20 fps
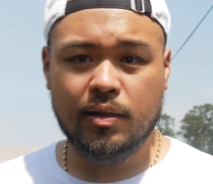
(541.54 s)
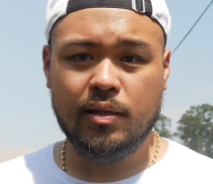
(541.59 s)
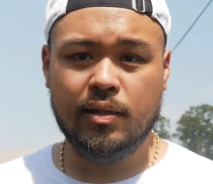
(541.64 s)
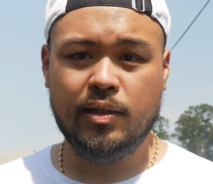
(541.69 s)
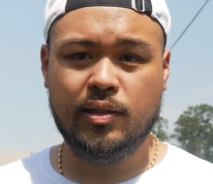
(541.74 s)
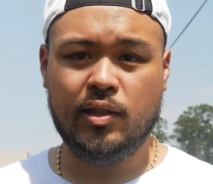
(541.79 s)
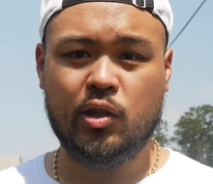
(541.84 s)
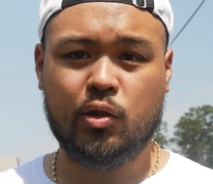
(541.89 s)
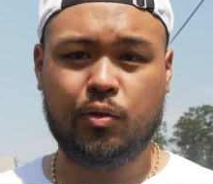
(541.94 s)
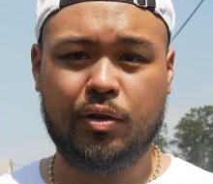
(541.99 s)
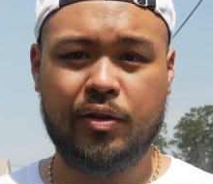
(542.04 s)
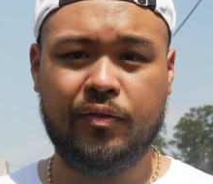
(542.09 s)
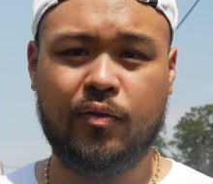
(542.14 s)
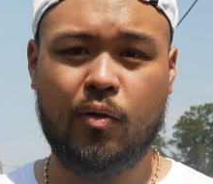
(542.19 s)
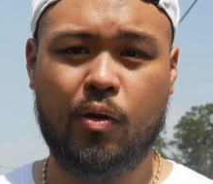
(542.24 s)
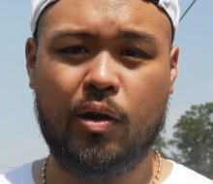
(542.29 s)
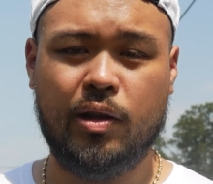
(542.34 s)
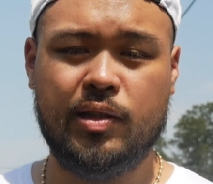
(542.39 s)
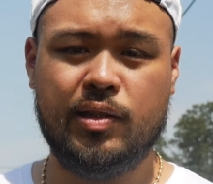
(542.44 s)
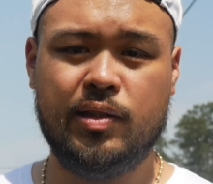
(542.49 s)
This is
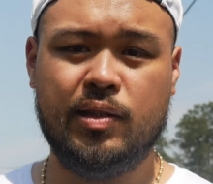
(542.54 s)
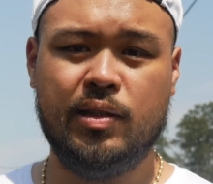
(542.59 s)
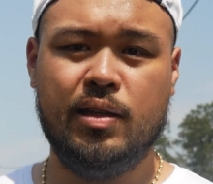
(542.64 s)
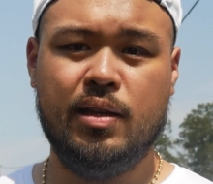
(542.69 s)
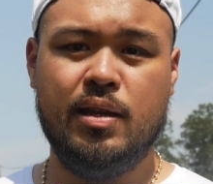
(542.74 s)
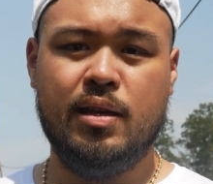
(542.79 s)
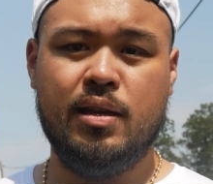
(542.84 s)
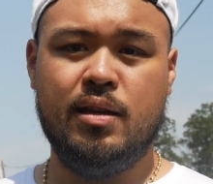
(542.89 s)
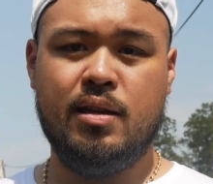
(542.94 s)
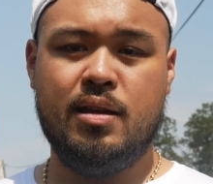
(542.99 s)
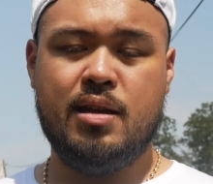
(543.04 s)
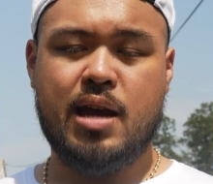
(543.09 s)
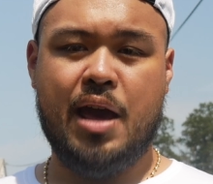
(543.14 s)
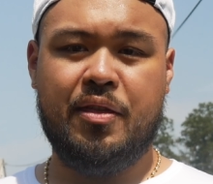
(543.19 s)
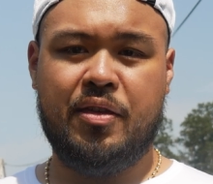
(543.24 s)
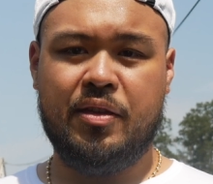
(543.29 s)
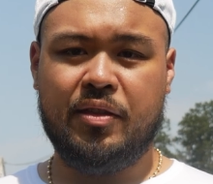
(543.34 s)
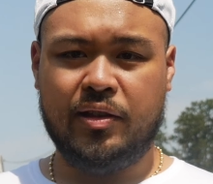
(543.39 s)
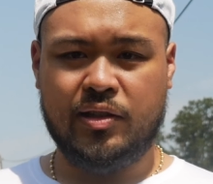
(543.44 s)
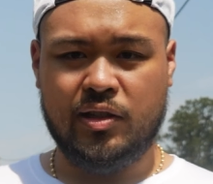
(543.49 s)
3/4. I
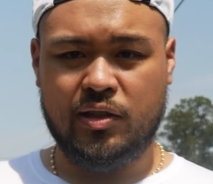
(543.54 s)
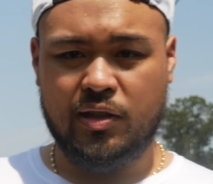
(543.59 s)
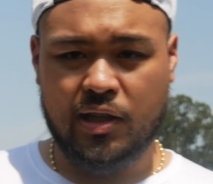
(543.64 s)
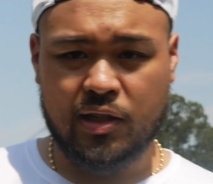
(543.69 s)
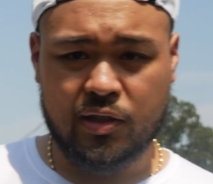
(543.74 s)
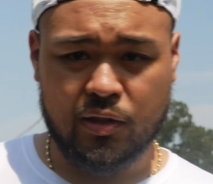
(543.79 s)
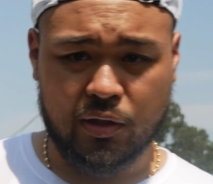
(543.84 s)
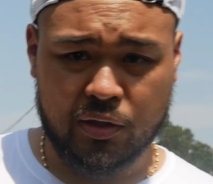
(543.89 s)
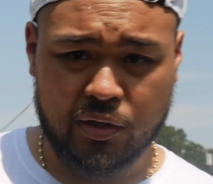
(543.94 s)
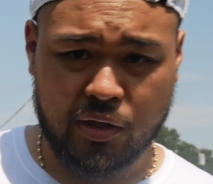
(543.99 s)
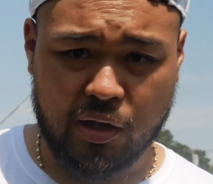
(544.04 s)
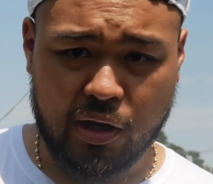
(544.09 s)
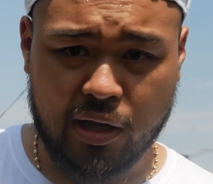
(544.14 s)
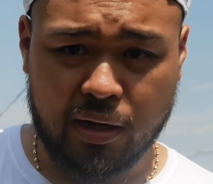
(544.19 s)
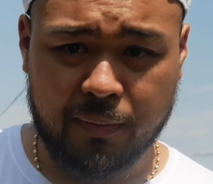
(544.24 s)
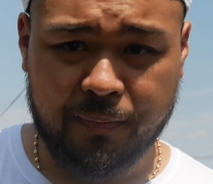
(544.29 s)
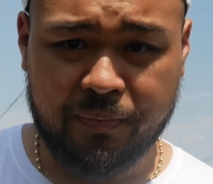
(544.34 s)
think this looks good.